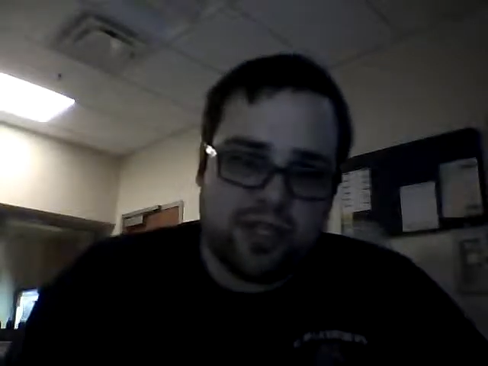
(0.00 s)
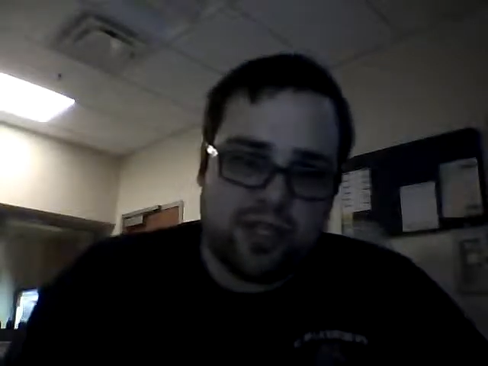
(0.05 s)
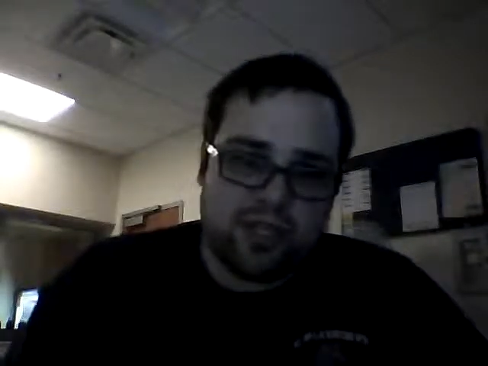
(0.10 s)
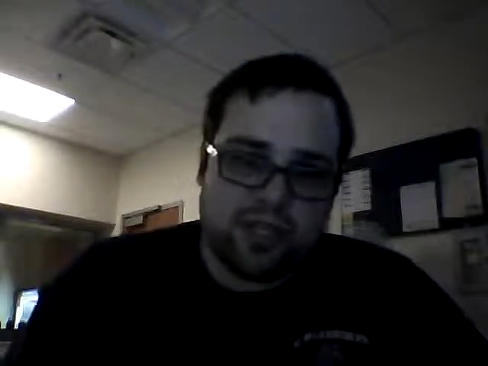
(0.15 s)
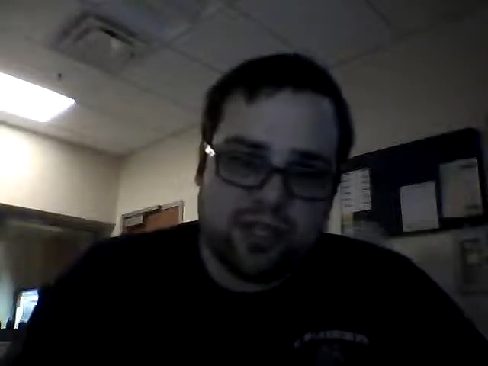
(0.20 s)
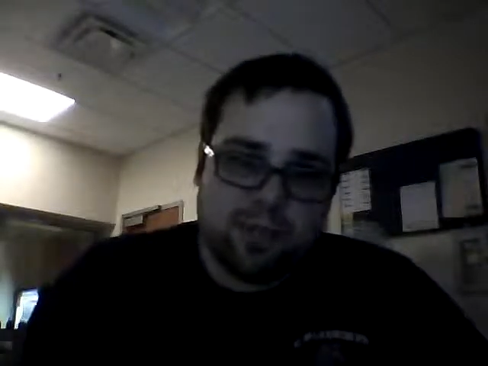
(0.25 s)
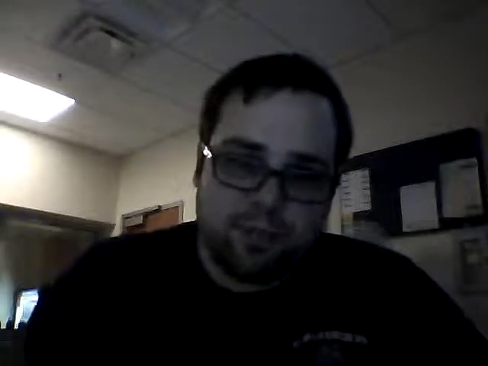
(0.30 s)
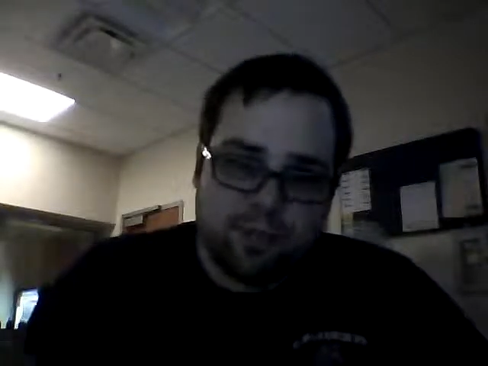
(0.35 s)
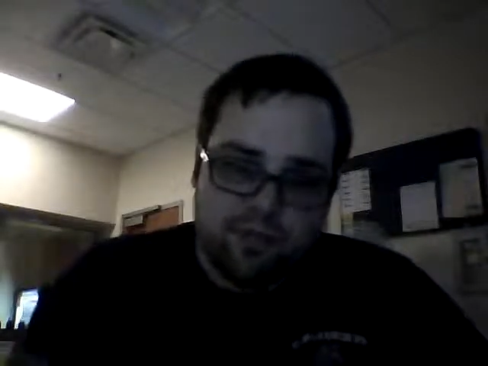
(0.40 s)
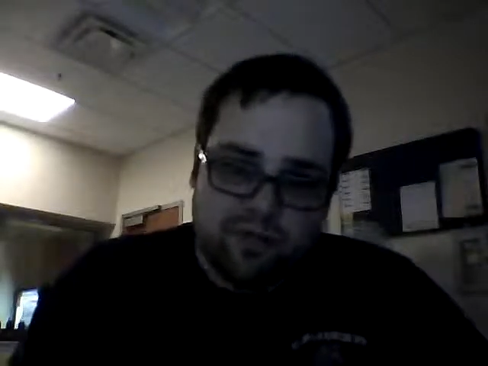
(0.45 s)

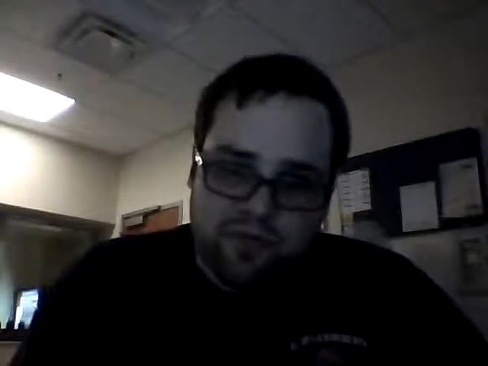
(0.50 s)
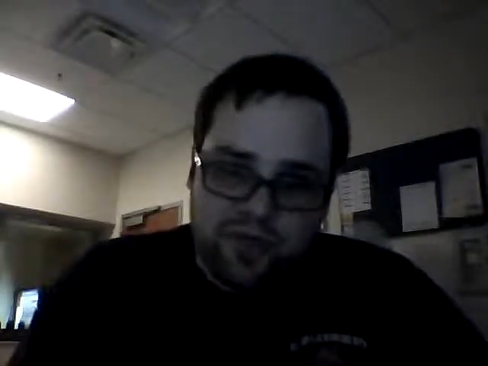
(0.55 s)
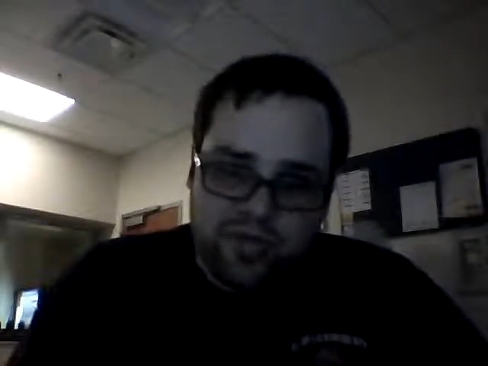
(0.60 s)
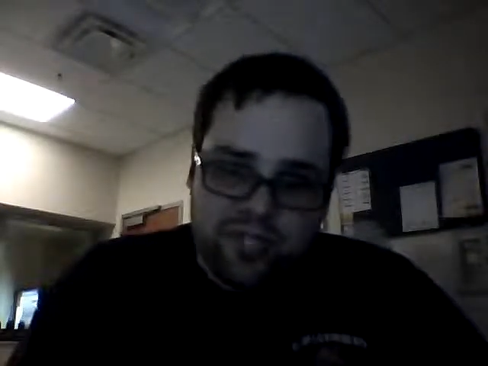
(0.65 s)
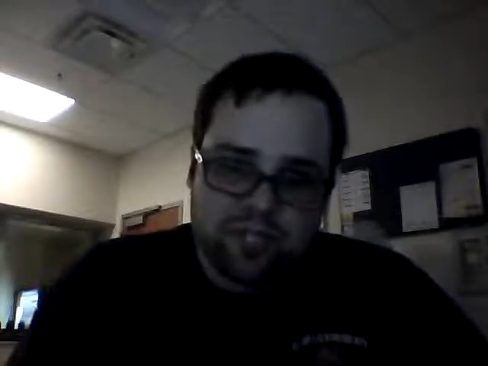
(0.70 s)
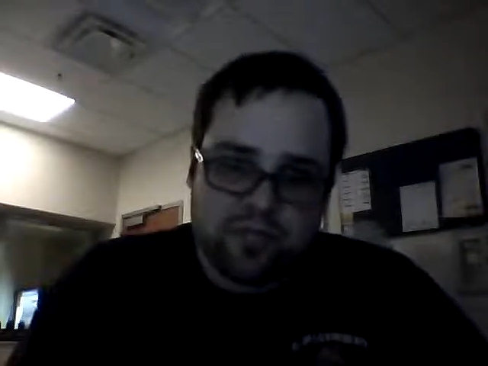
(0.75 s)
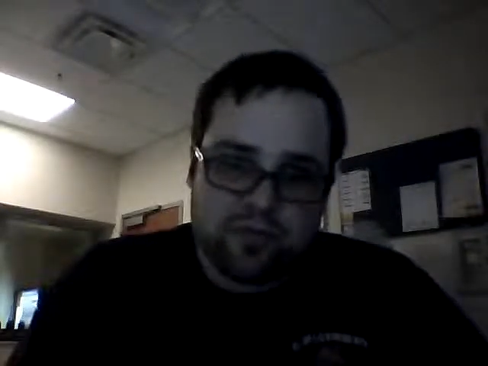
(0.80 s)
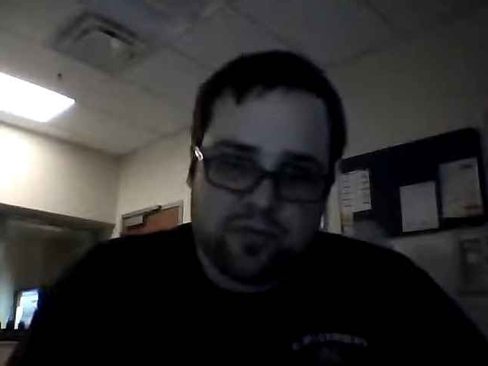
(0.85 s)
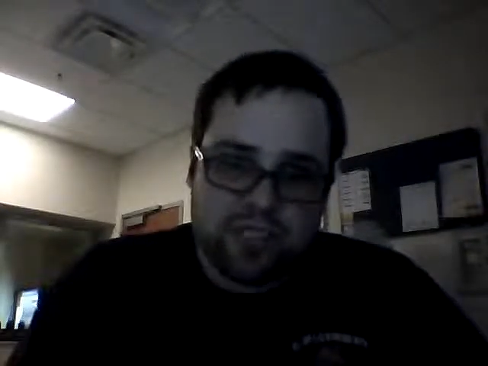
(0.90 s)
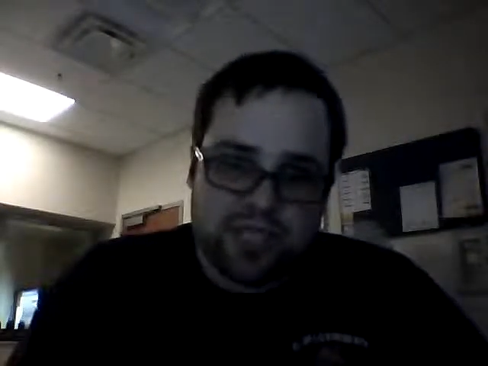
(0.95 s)
that the
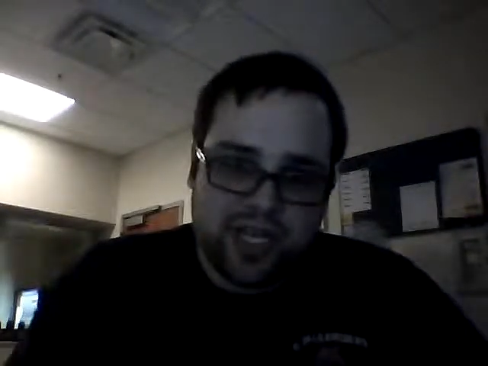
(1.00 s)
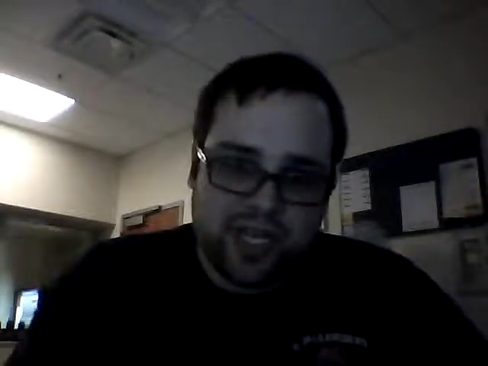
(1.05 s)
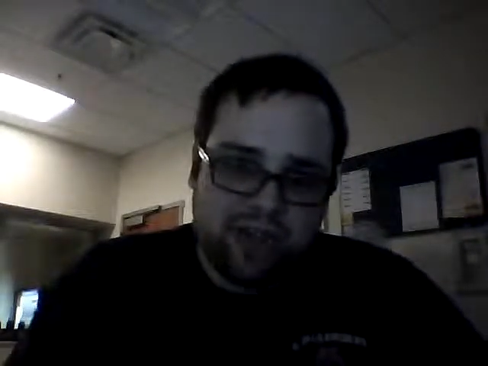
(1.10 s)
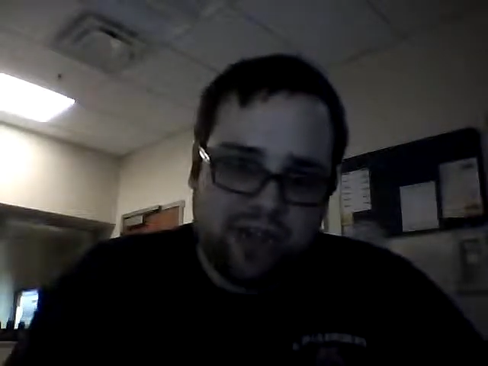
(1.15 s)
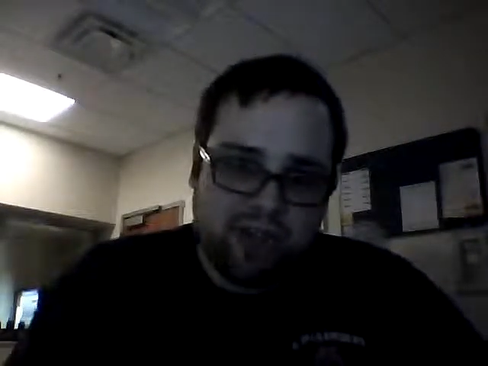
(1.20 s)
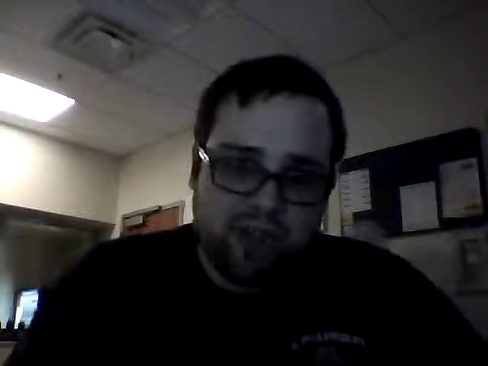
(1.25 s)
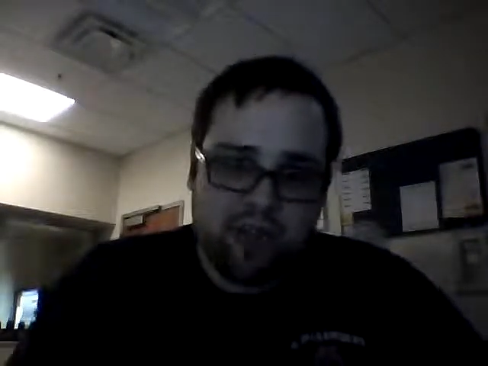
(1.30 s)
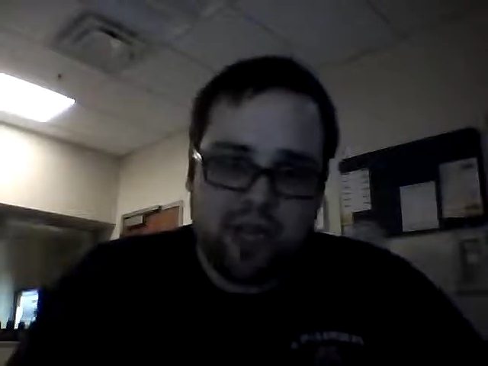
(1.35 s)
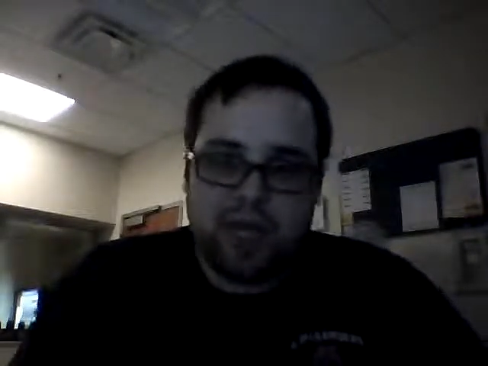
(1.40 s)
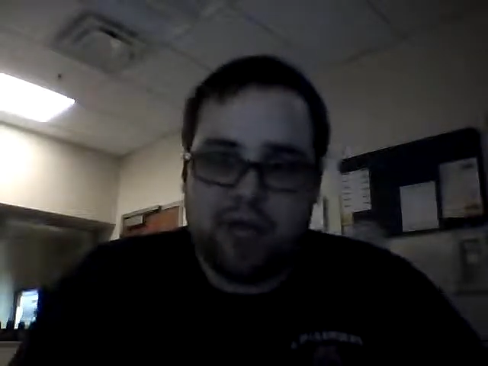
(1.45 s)
professor was
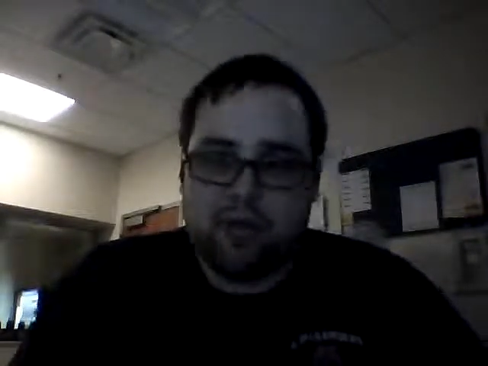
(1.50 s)
giving me.